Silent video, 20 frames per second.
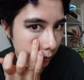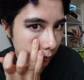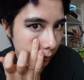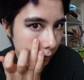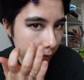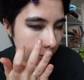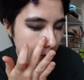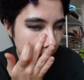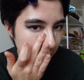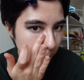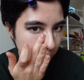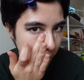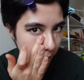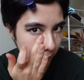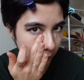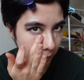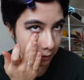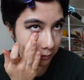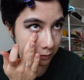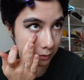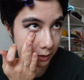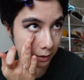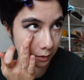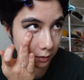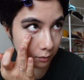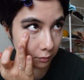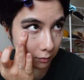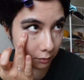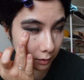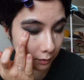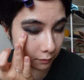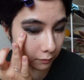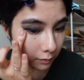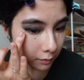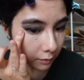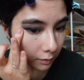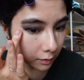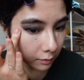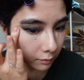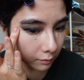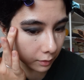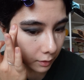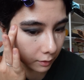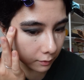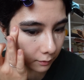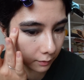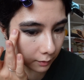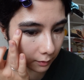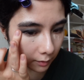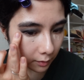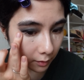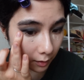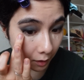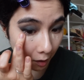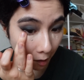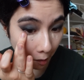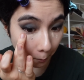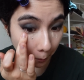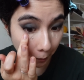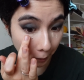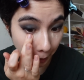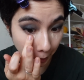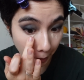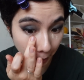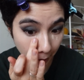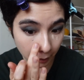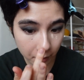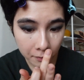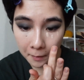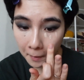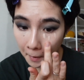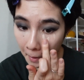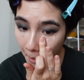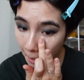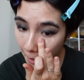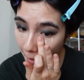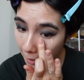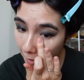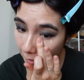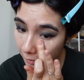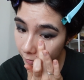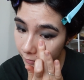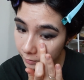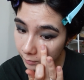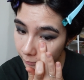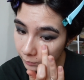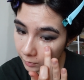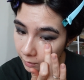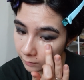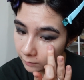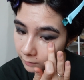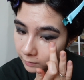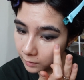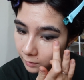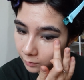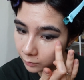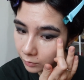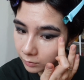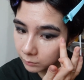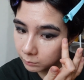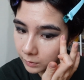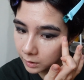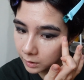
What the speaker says: So if I put concealer, I feel like you can see that I put some concealer in